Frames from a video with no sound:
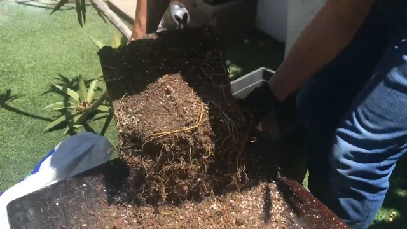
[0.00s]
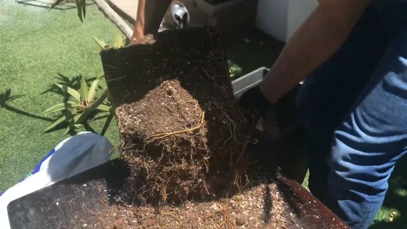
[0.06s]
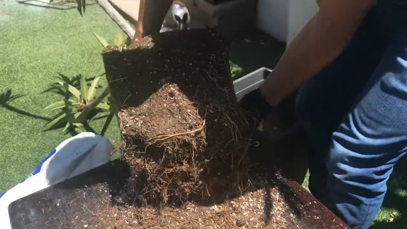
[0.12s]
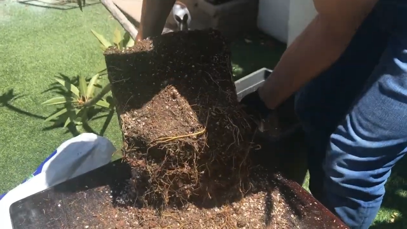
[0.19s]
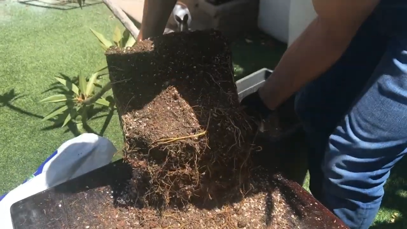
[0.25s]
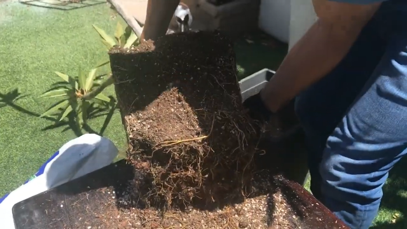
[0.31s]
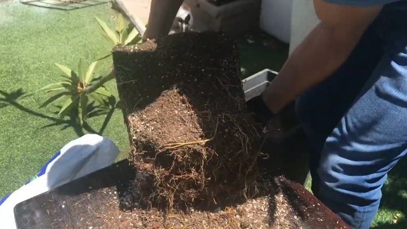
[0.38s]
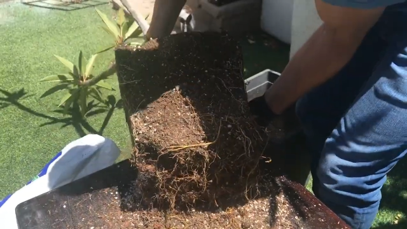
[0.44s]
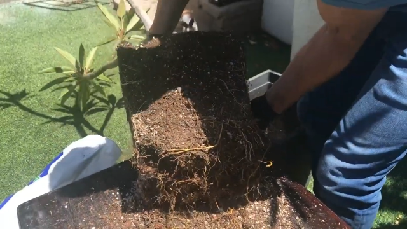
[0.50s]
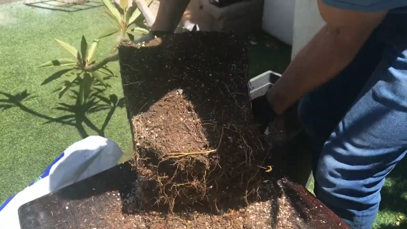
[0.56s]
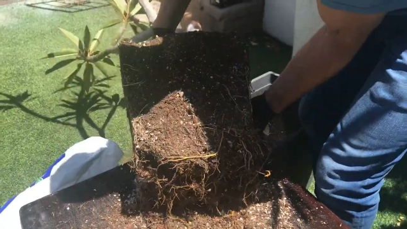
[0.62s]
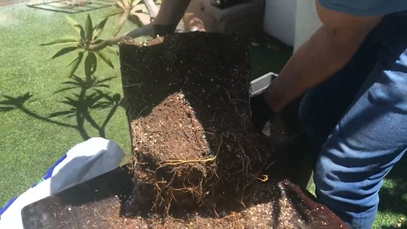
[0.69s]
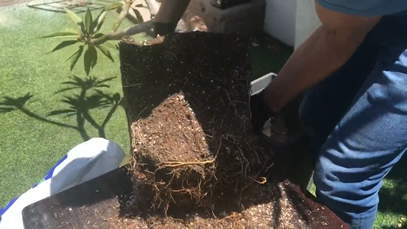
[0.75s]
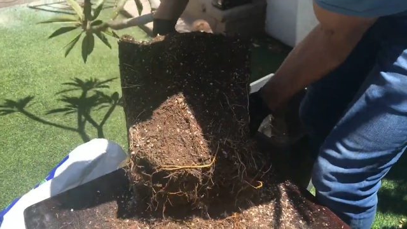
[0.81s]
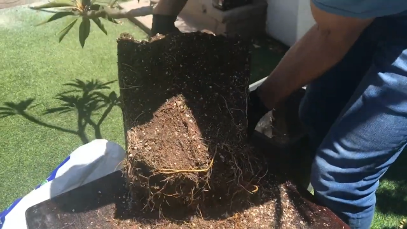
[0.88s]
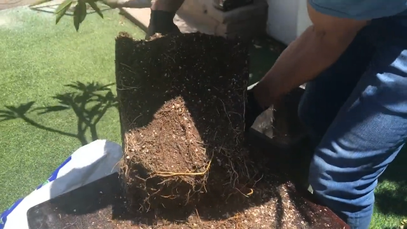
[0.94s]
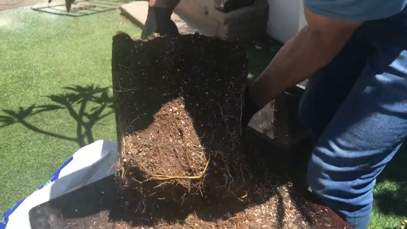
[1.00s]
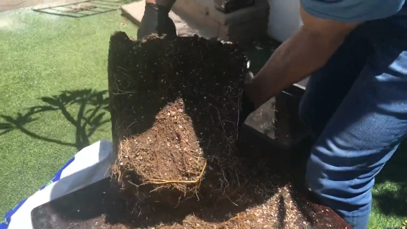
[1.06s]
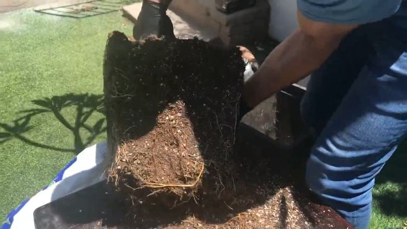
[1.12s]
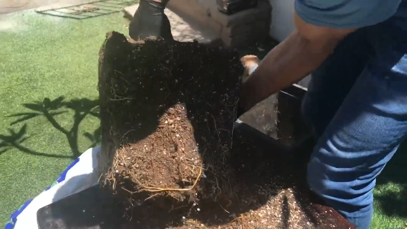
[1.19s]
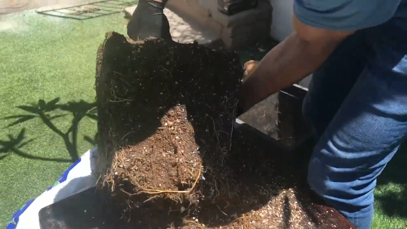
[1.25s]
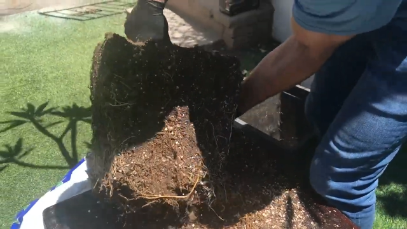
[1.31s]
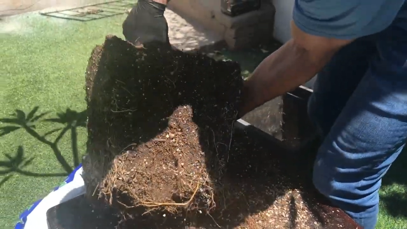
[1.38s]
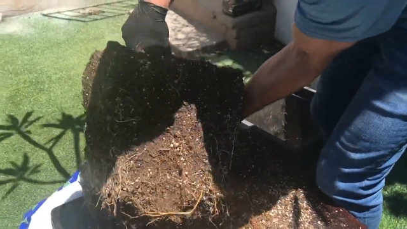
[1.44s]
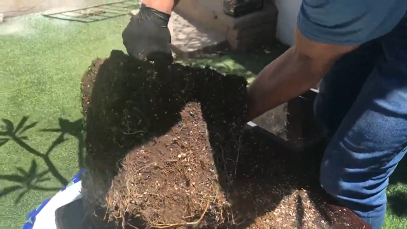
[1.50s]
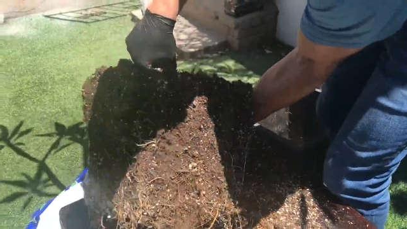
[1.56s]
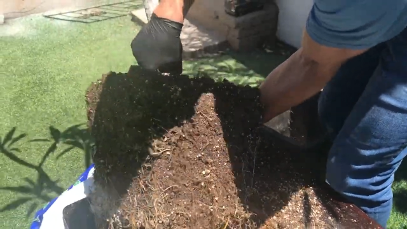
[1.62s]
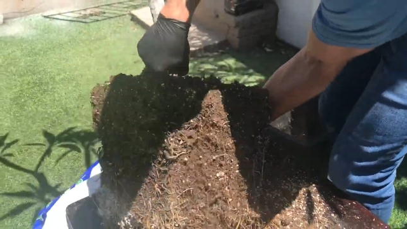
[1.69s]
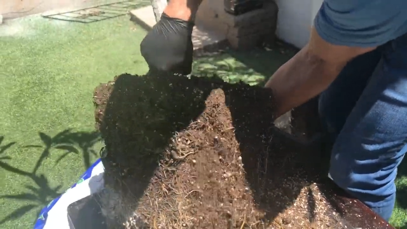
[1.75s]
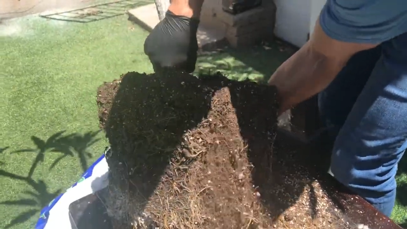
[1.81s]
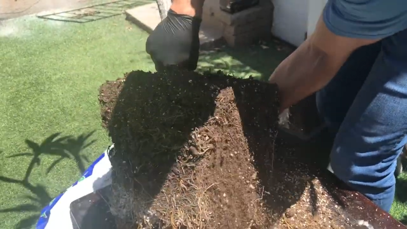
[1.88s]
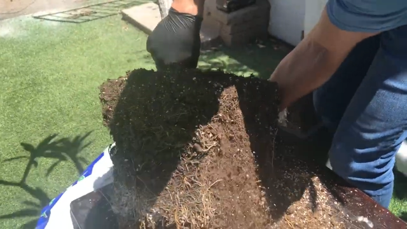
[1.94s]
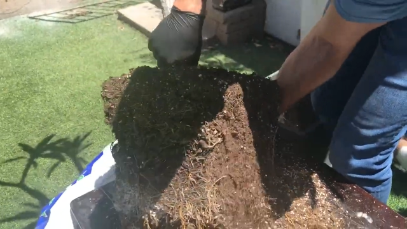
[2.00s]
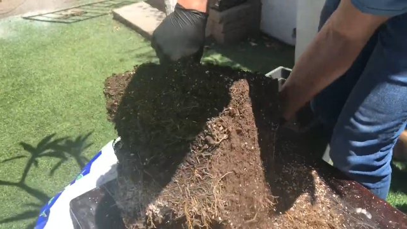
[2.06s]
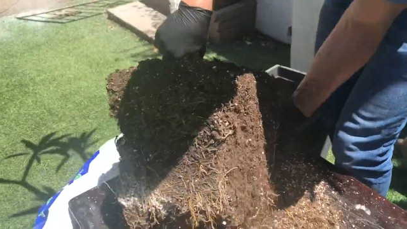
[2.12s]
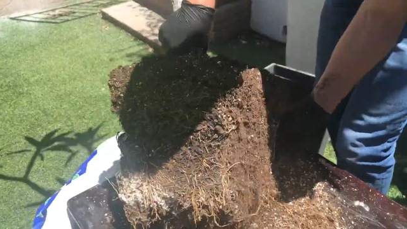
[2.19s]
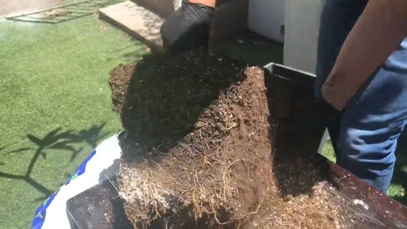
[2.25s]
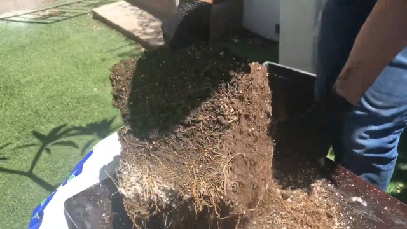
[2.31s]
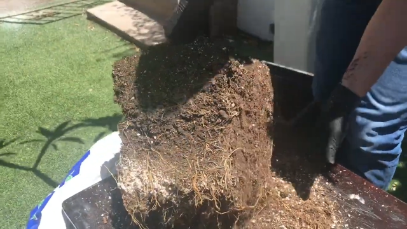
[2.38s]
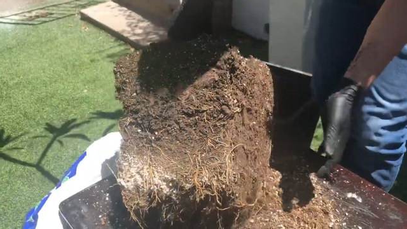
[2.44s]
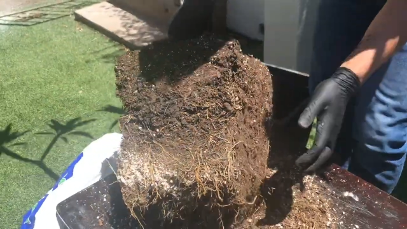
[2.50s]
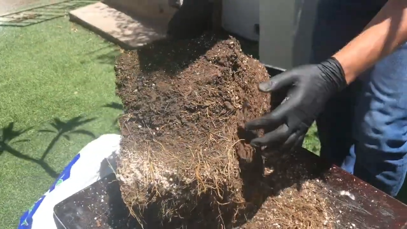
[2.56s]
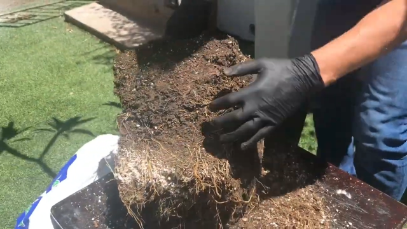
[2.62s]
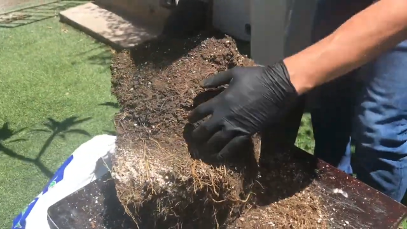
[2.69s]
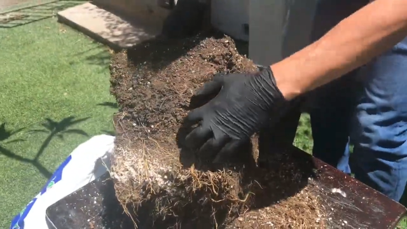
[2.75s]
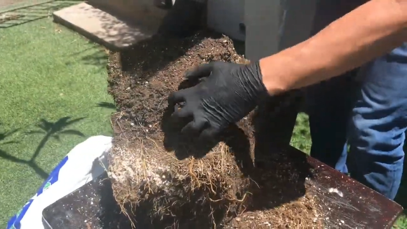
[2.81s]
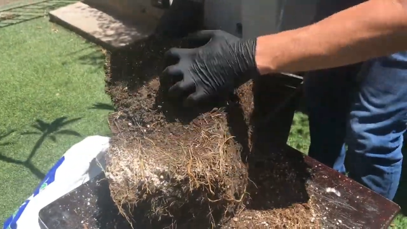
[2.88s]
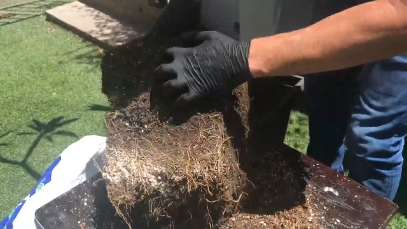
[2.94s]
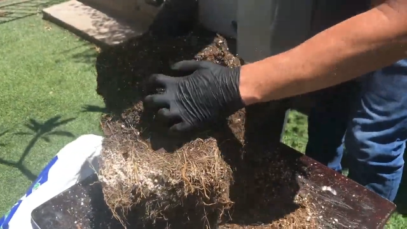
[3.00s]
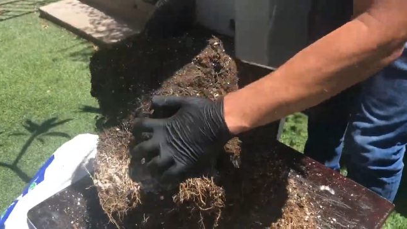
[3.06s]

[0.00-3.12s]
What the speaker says: No face is visible, so there are no lips to read.